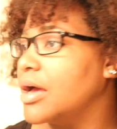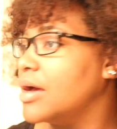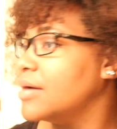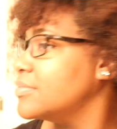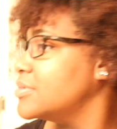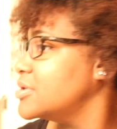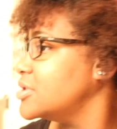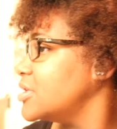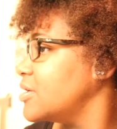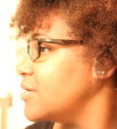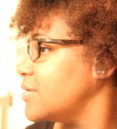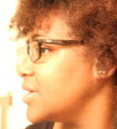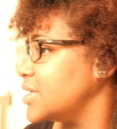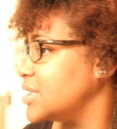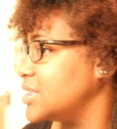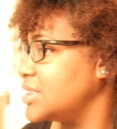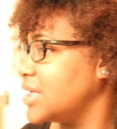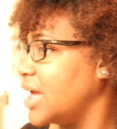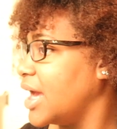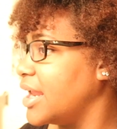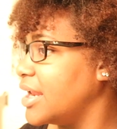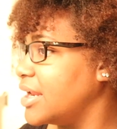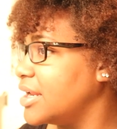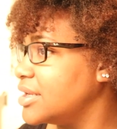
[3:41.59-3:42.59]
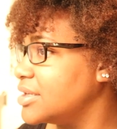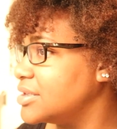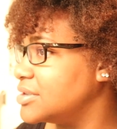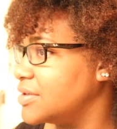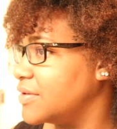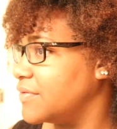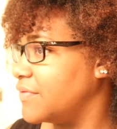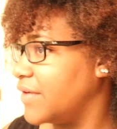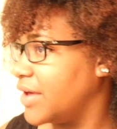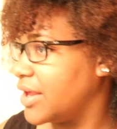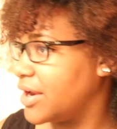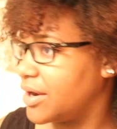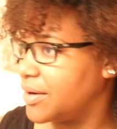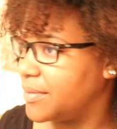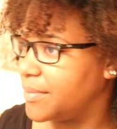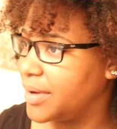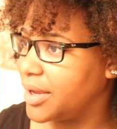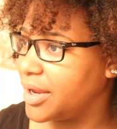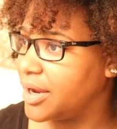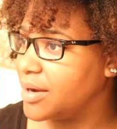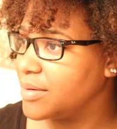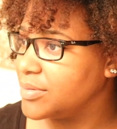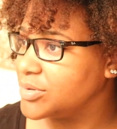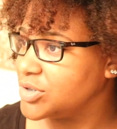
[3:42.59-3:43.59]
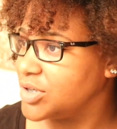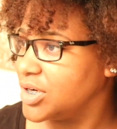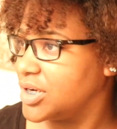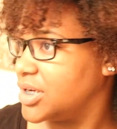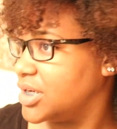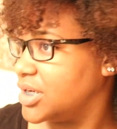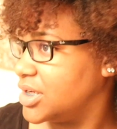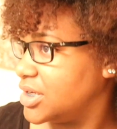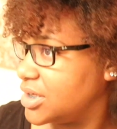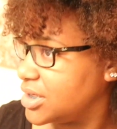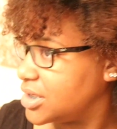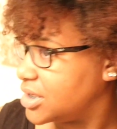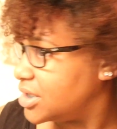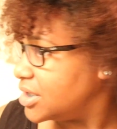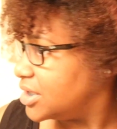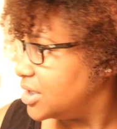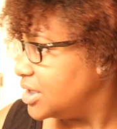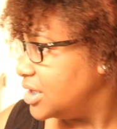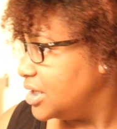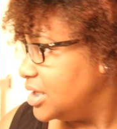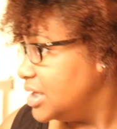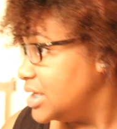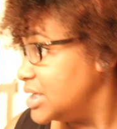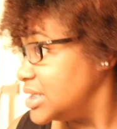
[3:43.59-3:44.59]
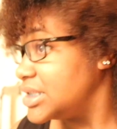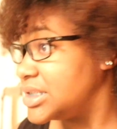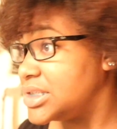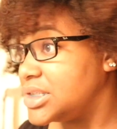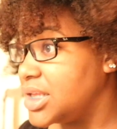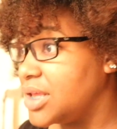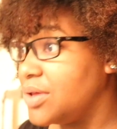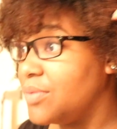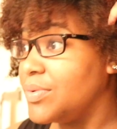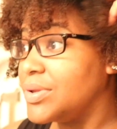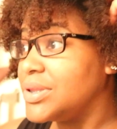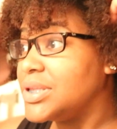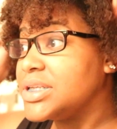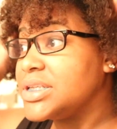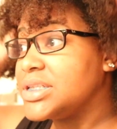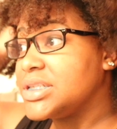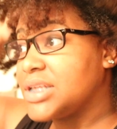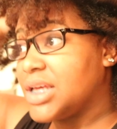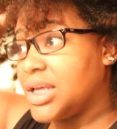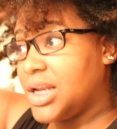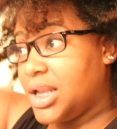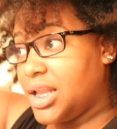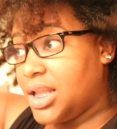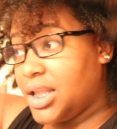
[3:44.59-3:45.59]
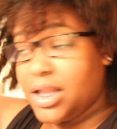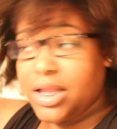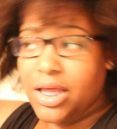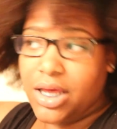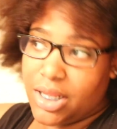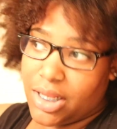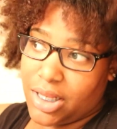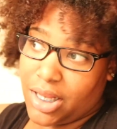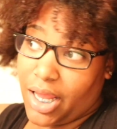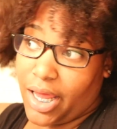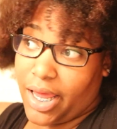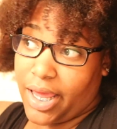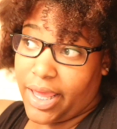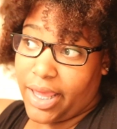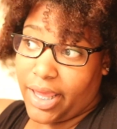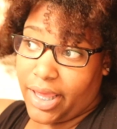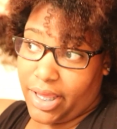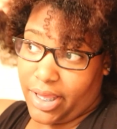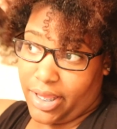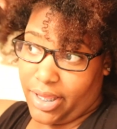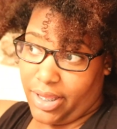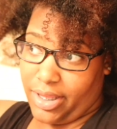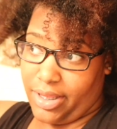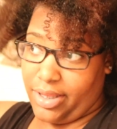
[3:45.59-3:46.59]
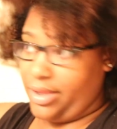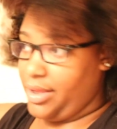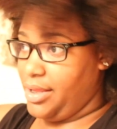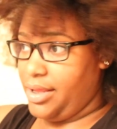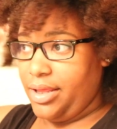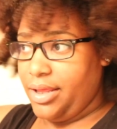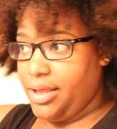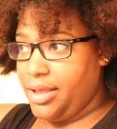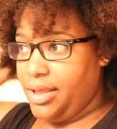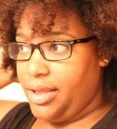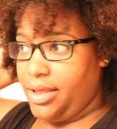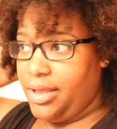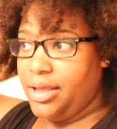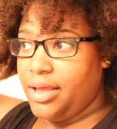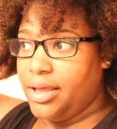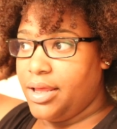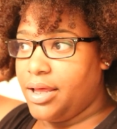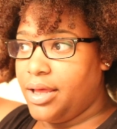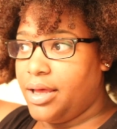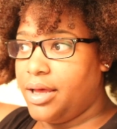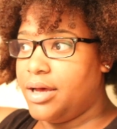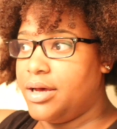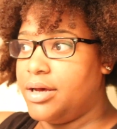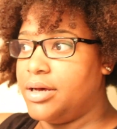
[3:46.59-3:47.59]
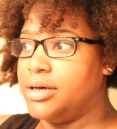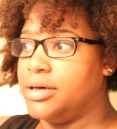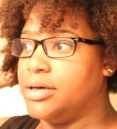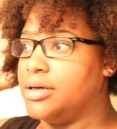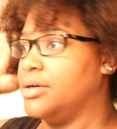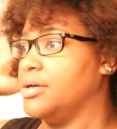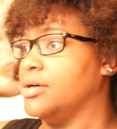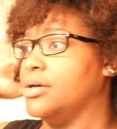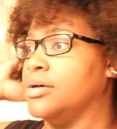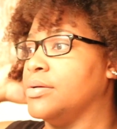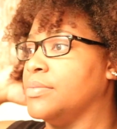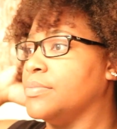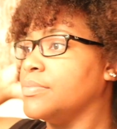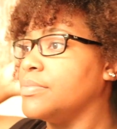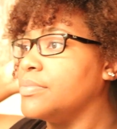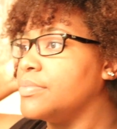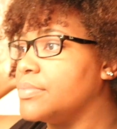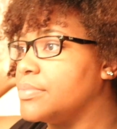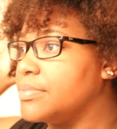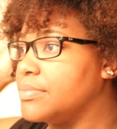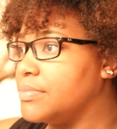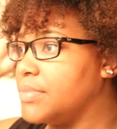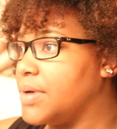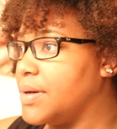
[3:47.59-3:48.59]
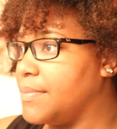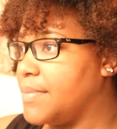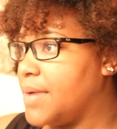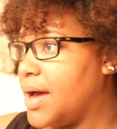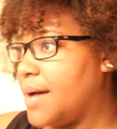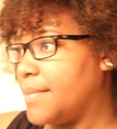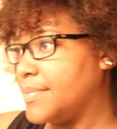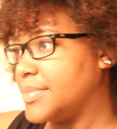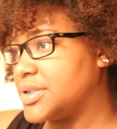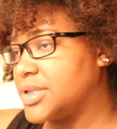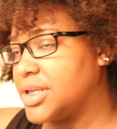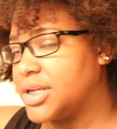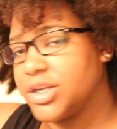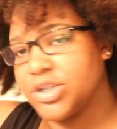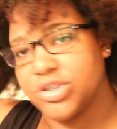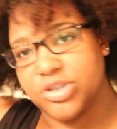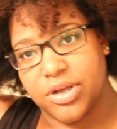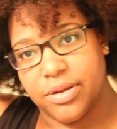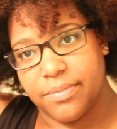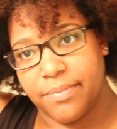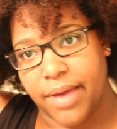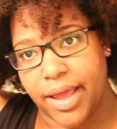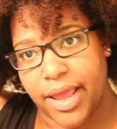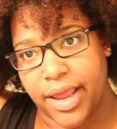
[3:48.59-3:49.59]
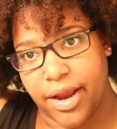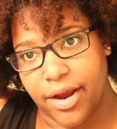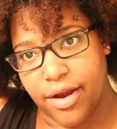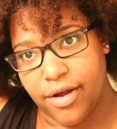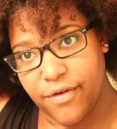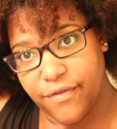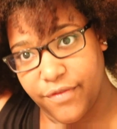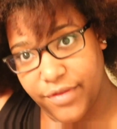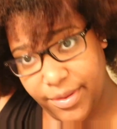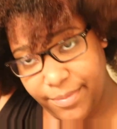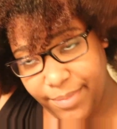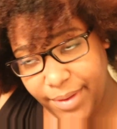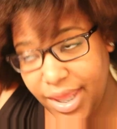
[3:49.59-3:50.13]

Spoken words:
I'm so excited to flat iron my hair. I'm trying to see what this is gonna look like. My mom is gonna trim my hair hopefully.